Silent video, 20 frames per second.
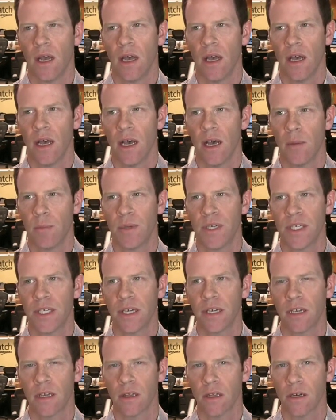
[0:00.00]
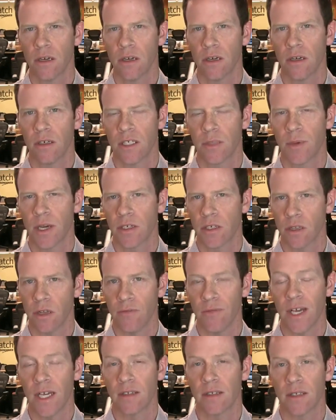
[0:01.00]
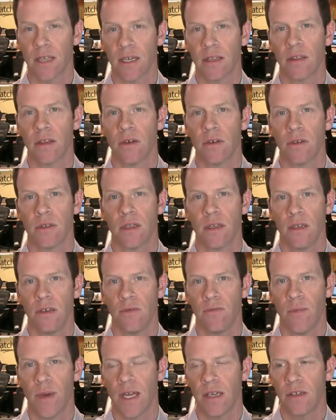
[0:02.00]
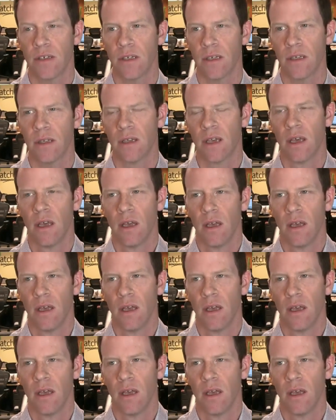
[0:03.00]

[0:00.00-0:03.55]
uh, particular special events like those that you've mentioned,